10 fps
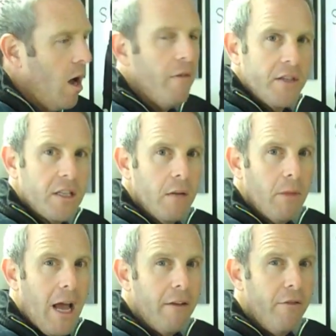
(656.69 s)
of a
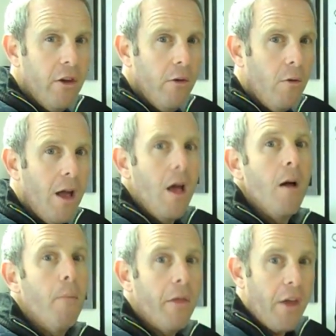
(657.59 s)
slimline view,
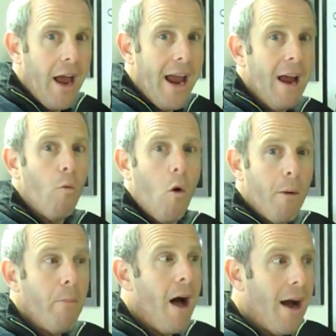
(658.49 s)
but the hand
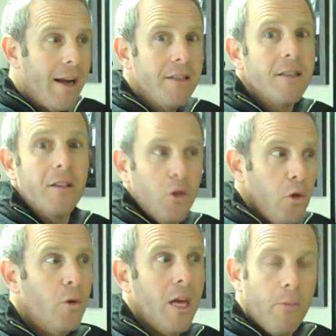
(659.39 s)
warmer pockets
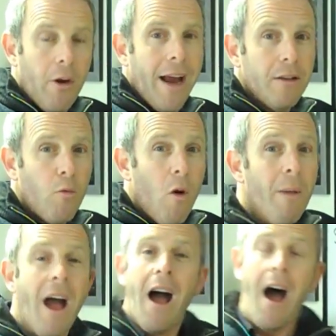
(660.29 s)
do keep your hands warm.
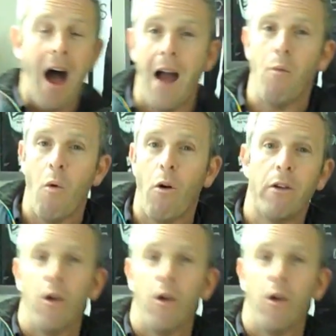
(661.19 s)
I wore